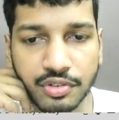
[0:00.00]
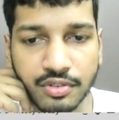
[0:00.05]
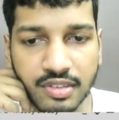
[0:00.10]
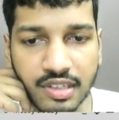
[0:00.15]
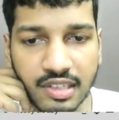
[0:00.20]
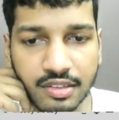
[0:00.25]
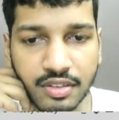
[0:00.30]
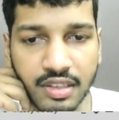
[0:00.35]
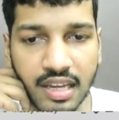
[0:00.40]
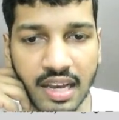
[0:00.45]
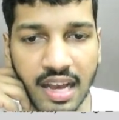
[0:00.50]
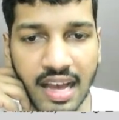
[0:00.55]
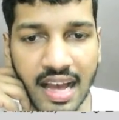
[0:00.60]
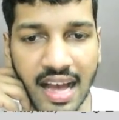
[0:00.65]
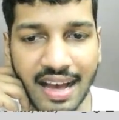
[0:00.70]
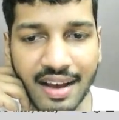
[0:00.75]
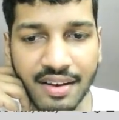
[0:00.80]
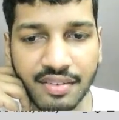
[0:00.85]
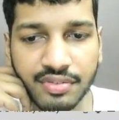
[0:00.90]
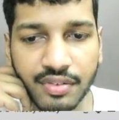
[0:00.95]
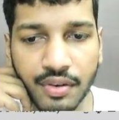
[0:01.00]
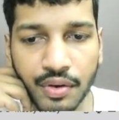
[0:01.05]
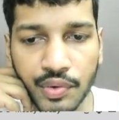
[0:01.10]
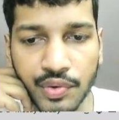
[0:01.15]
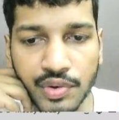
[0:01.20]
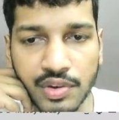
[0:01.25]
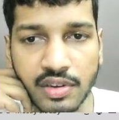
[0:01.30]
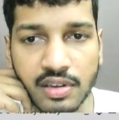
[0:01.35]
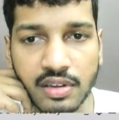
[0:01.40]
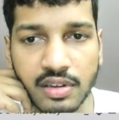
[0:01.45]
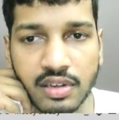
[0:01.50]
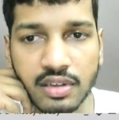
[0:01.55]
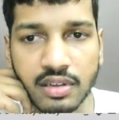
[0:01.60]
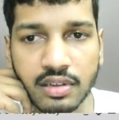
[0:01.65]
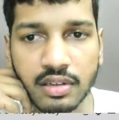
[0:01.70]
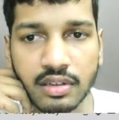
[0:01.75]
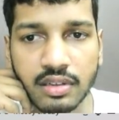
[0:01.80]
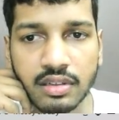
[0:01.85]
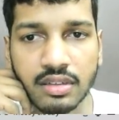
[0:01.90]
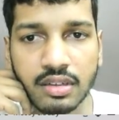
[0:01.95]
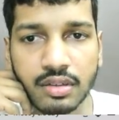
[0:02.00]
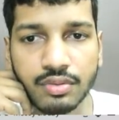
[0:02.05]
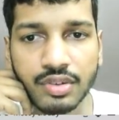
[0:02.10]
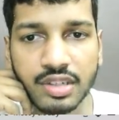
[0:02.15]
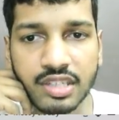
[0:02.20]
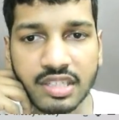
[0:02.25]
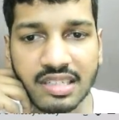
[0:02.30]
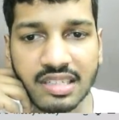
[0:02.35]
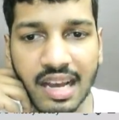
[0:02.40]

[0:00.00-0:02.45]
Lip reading: What do they have? What